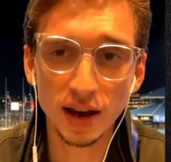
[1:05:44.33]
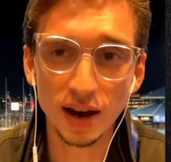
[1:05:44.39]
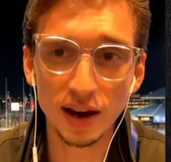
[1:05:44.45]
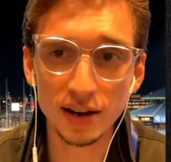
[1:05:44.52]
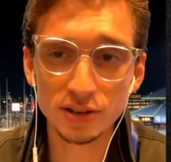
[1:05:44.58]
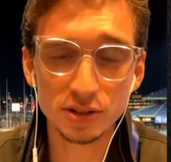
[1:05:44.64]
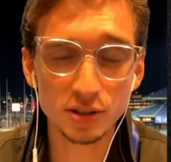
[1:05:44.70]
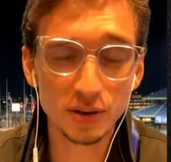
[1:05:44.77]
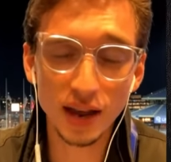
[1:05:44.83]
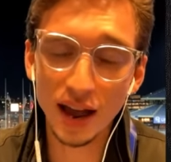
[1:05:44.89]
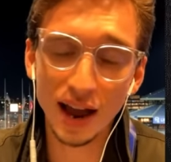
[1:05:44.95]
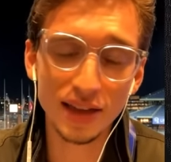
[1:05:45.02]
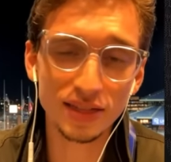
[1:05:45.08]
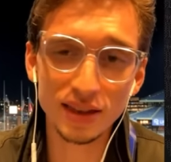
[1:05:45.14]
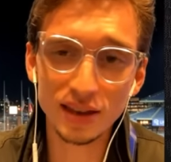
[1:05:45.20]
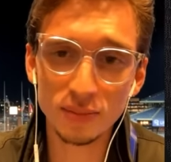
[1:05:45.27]
Uh, so yeah,
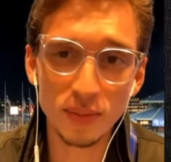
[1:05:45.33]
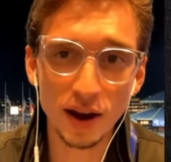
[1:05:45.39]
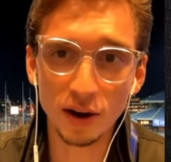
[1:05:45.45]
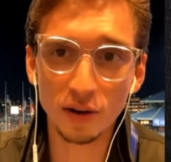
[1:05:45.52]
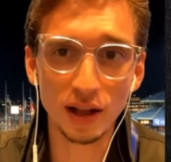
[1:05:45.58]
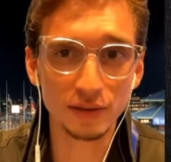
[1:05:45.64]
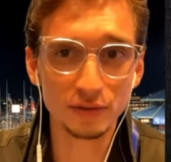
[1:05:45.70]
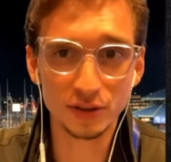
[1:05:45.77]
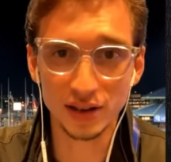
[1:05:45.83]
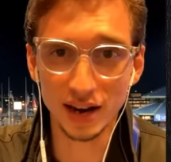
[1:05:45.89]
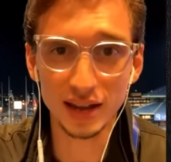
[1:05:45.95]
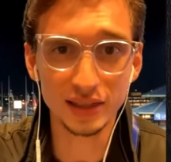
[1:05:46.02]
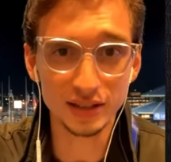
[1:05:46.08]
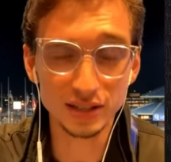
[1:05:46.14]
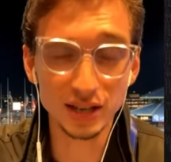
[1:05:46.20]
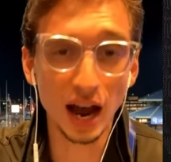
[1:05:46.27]
I think Merrill, after
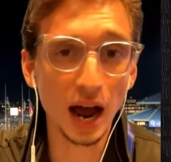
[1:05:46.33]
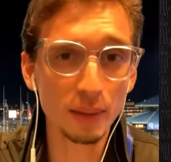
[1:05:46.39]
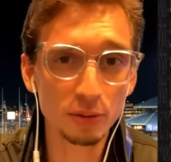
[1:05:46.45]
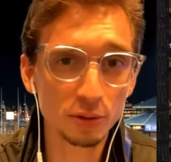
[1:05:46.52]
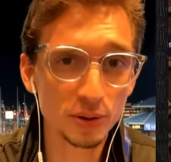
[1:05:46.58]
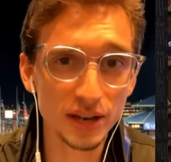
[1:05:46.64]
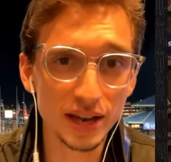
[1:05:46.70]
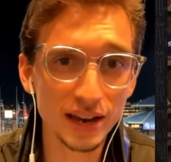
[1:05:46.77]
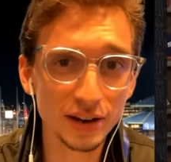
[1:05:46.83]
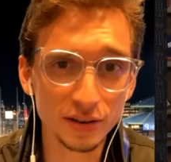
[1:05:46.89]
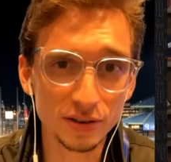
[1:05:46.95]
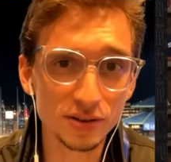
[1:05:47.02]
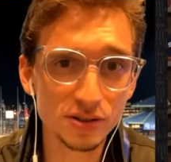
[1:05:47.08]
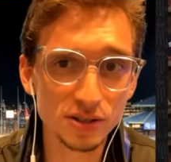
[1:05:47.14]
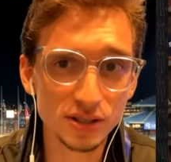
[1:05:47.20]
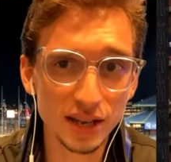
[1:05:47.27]
getting the top three
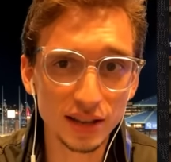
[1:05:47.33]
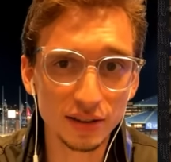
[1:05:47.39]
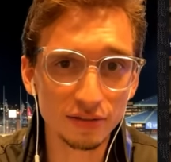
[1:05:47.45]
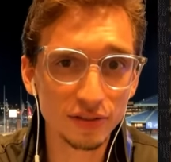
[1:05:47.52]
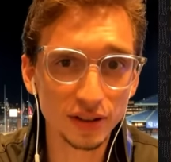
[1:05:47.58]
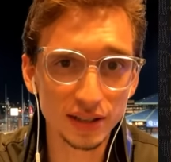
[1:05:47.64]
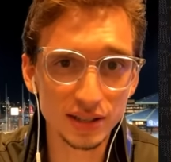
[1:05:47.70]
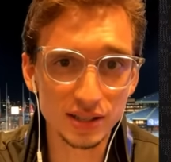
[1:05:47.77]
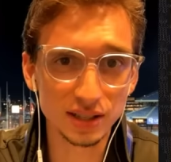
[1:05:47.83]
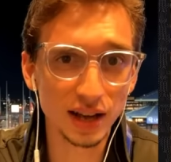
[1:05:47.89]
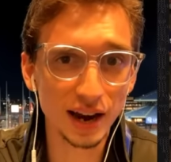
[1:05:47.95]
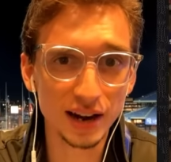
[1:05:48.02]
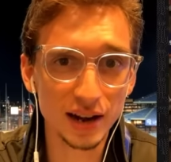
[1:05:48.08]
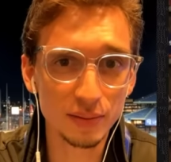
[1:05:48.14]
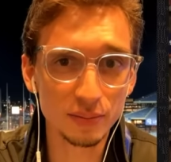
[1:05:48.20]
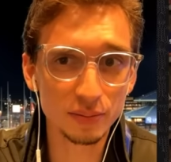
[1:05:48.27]
hitters in the Phillies
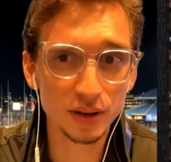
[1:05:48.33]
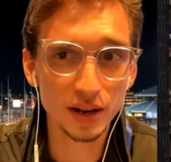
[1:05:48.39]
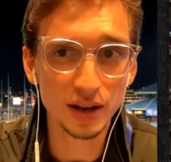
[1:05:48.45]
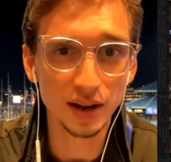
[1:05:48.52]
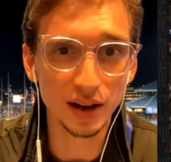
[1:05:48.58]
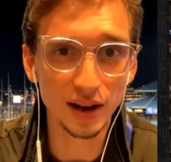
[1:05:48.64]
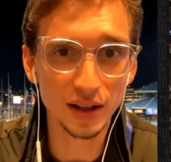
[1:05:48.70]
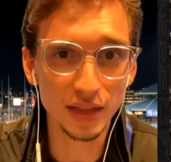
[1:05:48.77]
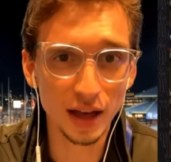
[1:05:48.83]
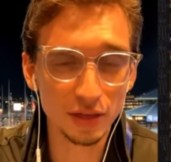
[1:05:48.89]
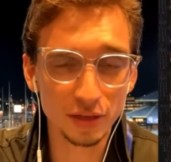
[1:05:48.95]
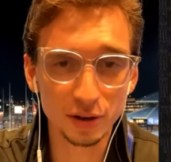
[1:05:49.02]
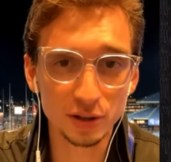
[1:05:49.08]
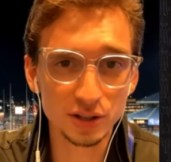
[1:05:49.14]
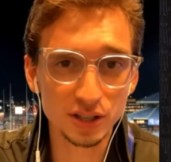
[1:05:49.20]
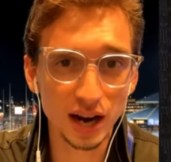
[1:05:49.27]
lineup, Uh, that
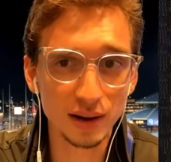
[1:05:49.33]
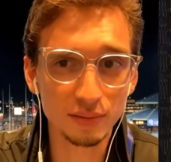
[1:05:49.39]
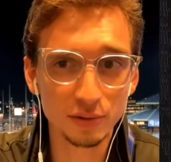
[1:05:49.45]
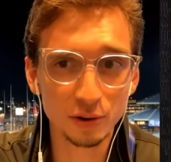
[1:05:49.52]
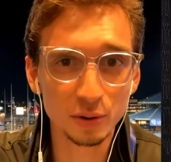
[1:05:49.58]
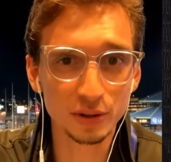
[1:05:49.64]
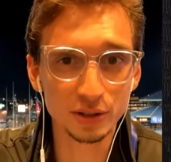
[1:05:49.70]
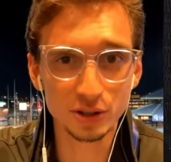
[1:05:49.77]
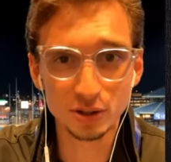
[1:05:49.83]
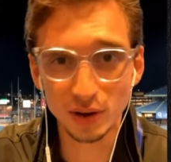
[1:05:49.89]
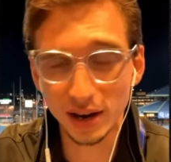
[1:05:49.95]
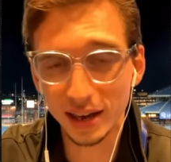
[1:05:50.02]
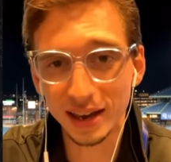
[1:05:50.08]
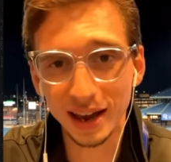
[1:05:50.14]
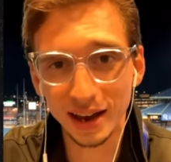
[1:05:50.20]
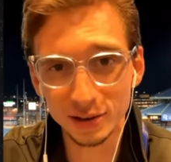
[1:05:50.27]
third time through and
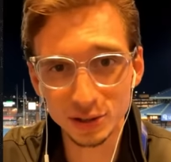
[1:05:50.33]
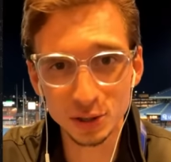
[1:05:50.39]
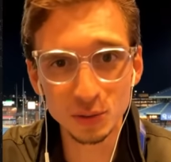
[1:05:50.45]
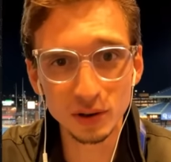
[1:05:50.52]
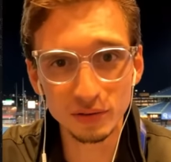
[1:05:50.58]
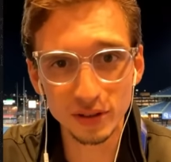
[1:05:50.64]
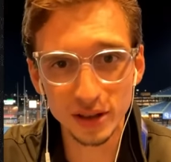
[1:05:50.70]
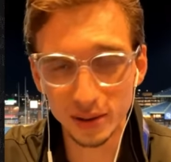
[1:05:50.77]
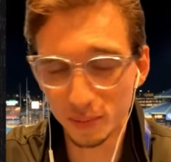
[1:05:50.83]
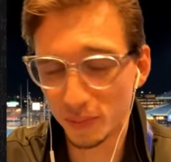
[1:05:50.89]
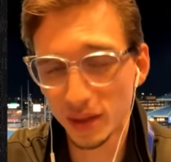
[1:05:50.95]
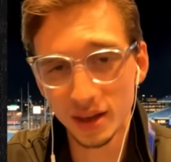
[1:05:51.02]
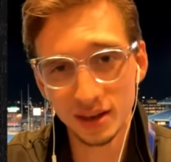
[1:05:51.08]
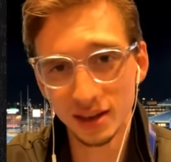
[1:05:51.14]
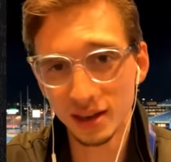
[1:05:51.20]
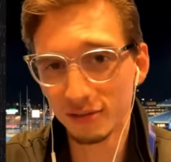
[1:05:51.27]
striking out two of them,
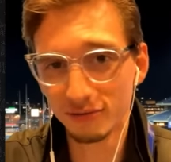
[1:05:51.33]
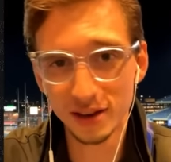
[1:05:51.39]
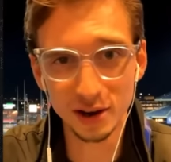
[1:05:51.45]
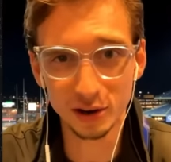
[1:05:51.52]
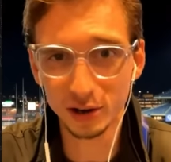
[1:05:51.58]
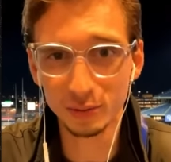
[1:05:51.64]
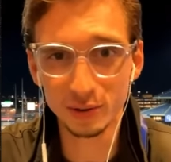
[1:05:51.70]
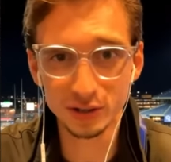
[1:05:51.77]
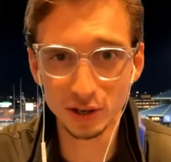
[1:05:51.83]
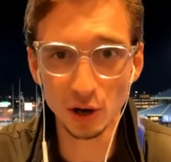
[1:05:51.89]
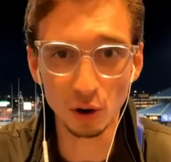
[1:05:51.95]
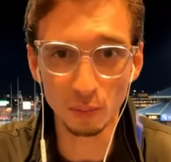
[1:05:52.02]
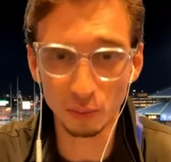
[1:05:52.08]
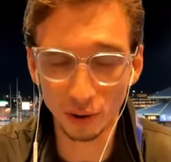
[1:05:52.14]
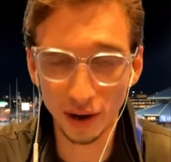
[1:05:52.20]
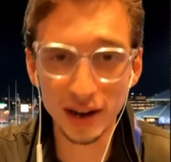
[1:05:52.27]
he figured it was a
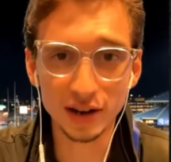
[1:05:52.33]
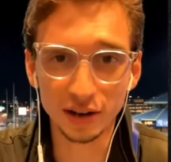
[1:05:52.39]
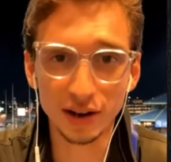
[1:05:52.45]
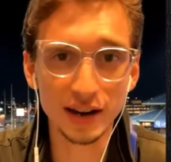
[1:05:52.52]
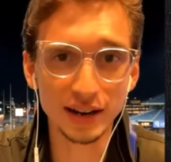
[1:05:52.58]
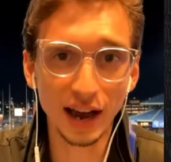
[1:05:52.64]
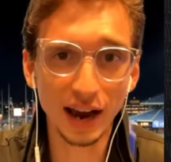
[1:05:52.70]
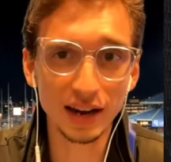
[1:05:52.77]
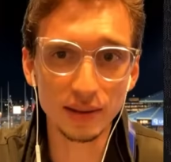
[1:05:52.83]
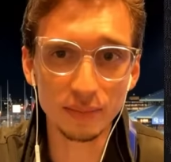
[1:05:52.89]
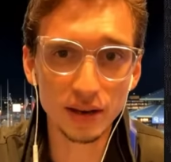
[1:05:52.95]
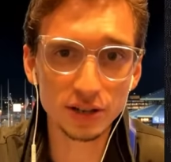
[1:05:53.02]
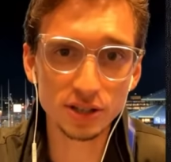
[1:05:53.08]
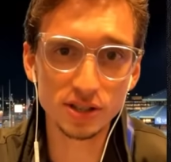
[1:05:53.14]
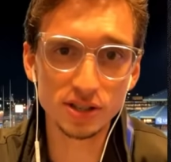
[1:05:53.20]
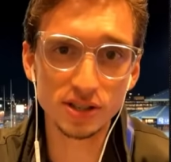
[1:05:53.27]
no-brainer at ninety
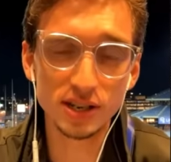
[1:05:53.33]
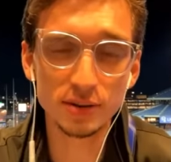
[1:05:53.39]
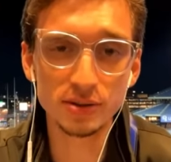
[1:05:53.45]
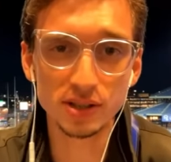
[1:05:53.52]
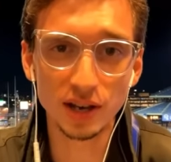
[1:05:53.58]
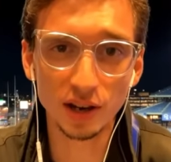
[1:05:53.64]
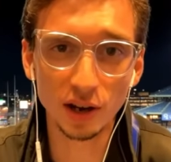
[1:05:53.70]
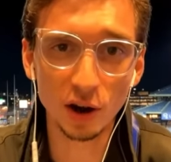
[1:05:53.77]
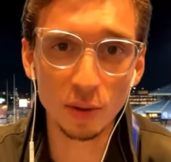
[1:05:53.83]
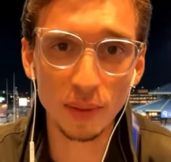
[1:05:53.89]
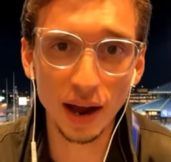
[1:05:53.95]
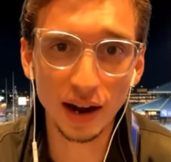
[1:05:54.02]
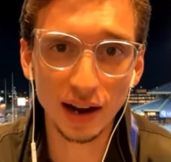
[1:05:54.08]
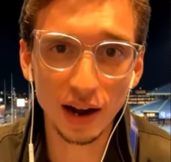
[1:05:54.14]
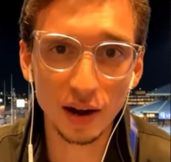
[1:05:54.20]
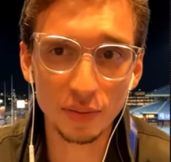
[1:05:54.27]
pitches that he was going to go
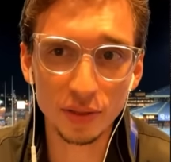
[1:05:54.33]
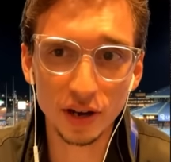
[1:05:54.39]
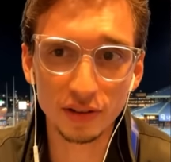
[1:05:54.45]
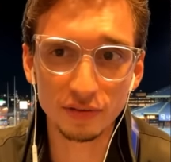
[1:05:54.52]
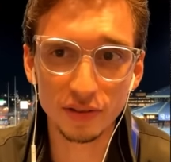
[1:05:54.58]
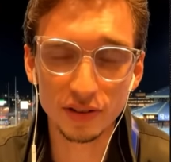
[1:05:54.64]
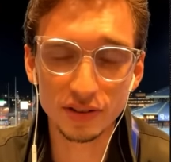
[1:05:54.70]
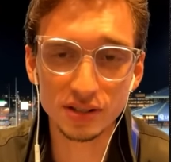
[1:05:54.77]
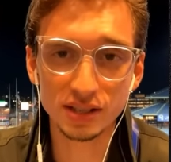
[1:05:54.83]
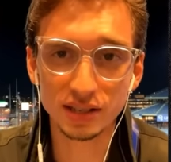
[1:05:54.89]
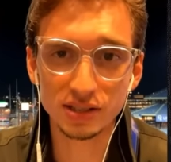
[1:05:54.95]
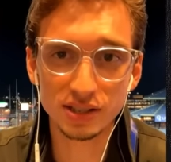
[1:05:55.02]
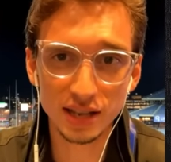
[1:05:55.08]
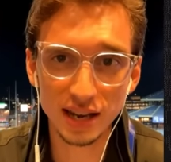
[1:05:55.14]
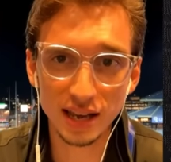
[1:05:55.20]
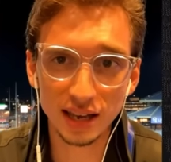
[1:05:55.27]
back out there for the
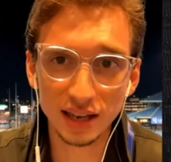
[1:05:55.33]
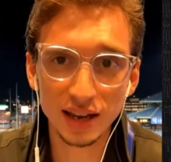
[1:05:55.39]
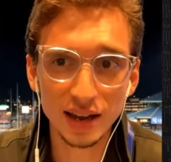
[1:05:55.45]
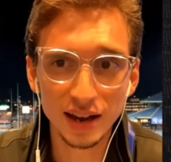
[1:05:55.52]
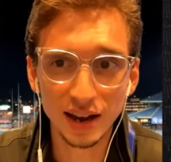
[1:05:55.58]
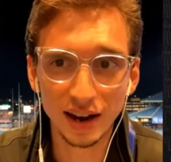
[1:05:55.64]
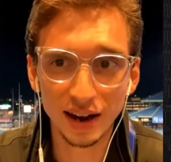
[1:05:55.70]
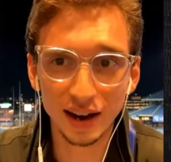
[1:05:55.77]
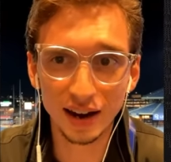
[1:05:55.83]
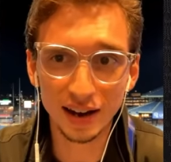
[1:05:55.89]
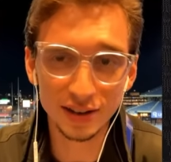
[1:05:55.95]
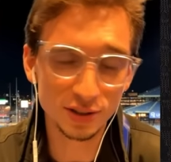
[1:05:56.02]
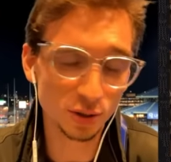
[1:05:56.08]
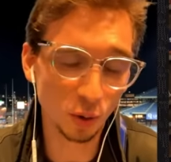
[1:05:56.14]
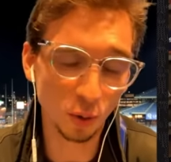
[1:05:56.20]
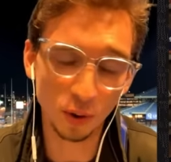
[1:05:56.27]
sixth inning. Uh,
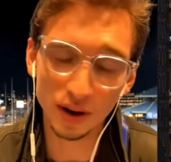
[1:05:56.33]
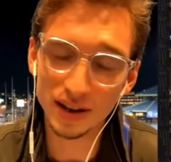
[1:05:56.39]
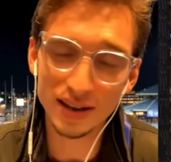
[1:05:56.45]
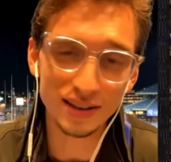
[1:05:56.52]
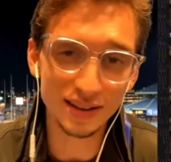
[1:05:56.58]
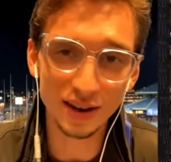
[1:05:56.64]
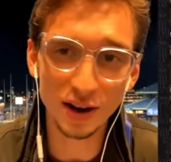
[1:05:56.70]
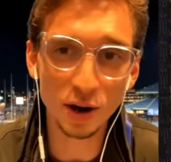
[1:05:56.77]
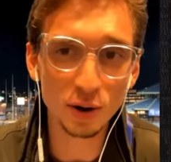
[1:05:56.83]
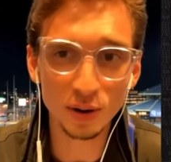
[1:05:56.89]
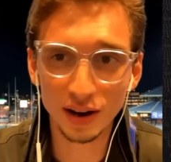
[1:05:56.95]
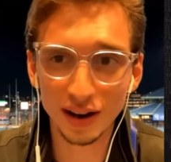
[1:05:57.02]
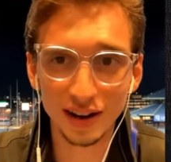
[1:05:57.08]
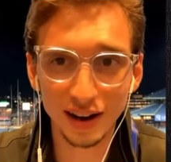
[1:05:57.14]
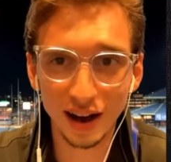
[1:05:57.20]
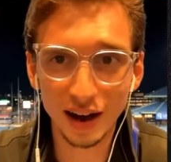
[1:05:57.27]
Torey, yeah. you know,
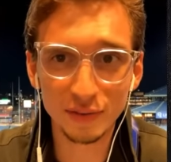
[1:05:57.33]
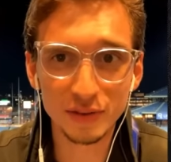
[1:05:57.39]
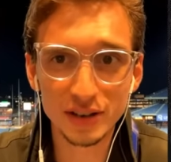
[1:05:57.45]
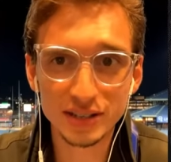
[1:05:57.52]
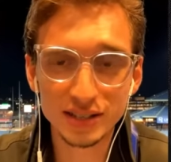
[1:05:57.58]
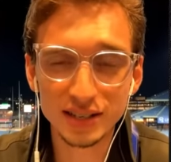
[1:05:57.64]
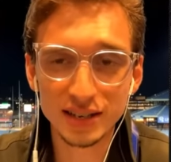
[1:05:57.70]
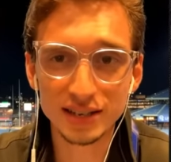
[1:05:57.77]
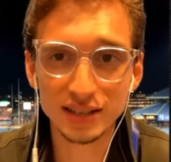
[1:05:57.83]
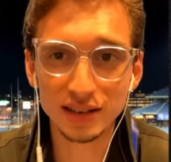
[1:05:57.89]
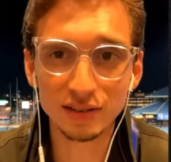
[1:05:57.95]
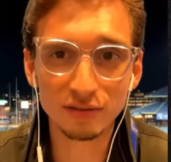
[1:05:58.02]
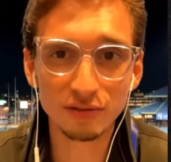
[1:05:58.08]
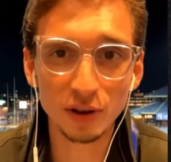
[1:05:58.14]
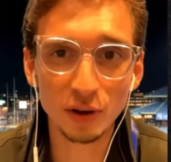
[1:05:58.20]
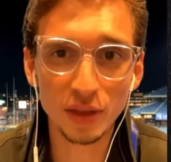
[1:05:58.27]
uh, obviously
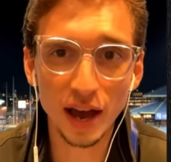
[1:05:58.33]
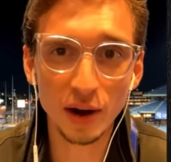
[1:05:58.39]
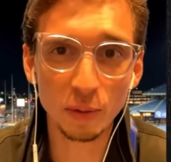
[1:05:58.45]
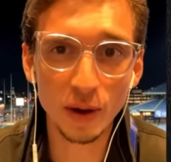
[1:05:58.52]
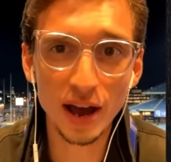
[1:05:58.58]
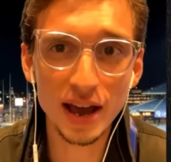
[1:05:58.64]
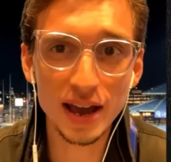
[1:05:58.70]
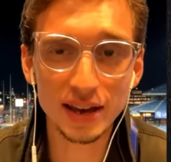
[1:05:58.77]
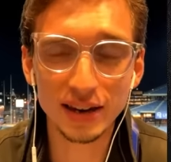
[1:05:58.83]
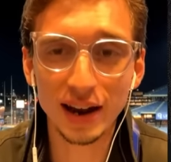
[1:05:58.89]
didn't feel that way.